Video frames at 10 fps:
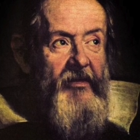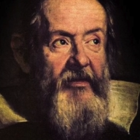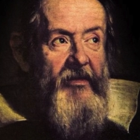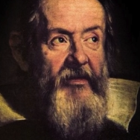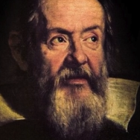
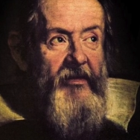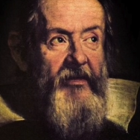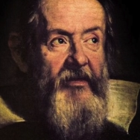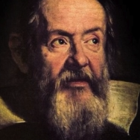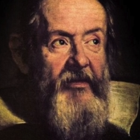
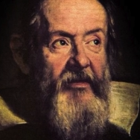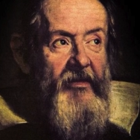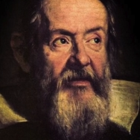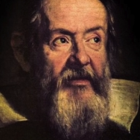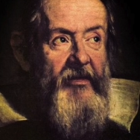
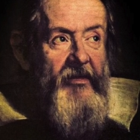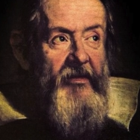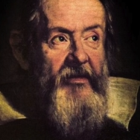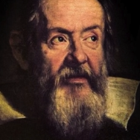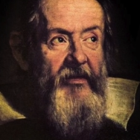(no one is talking)